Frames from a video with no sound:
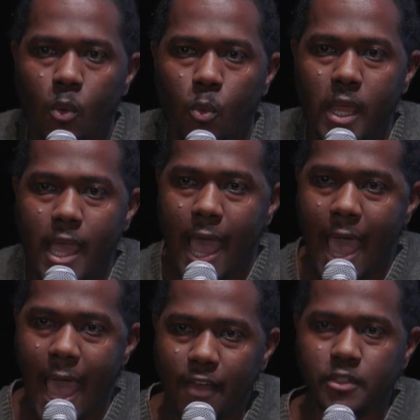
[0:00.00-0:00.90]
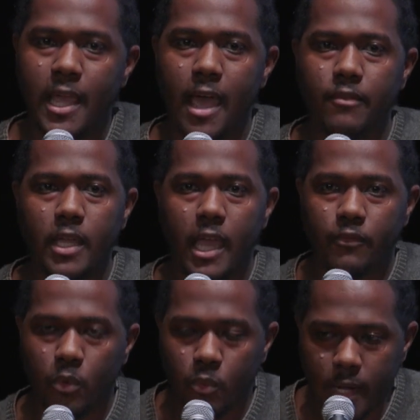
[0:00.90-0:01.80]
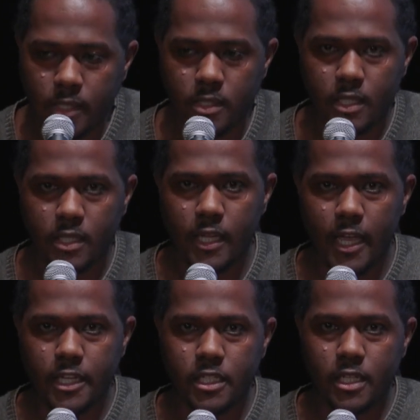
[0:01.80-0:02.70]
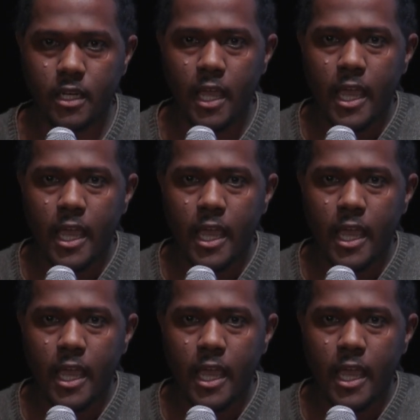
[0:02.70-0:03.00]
We have to advocate for reconciliation,